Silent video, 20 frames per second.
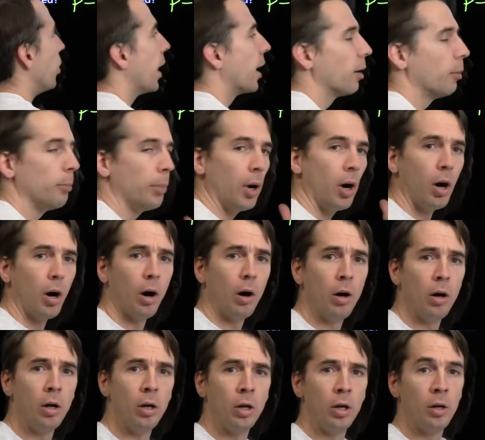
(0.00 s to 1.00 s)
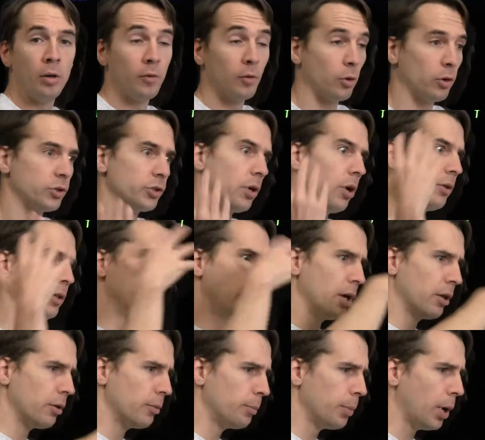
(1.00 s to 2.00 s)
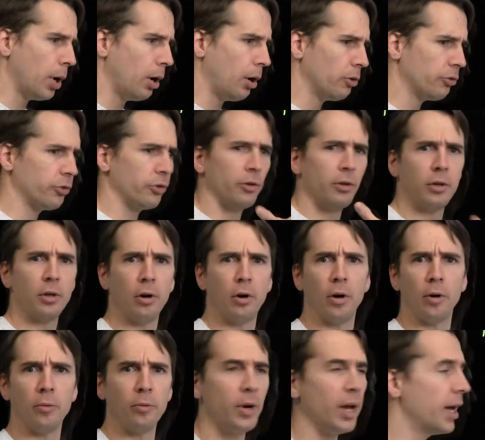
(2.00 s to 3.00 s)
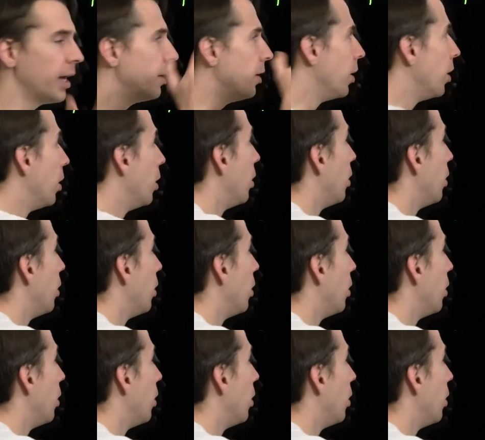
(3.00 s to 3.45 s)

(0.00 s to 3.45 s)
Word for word: out a ball. Of course, all the other balls that aren't red